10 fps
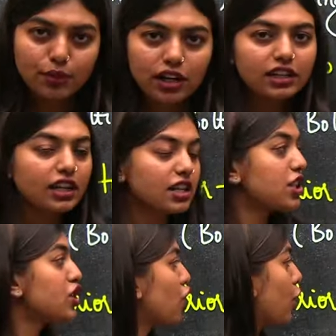gibberellin does
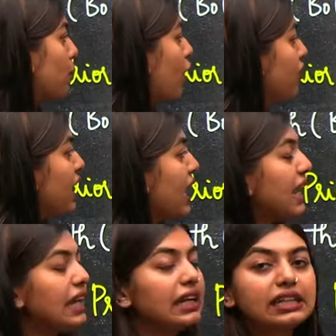the job of
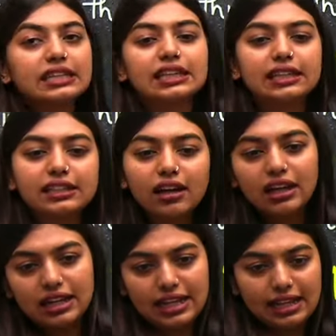increasing the
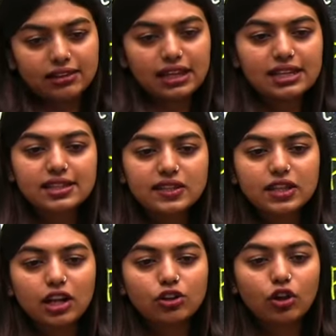length. Is this
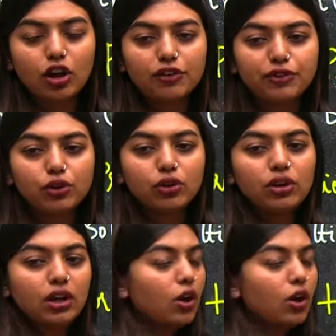clear to all of you?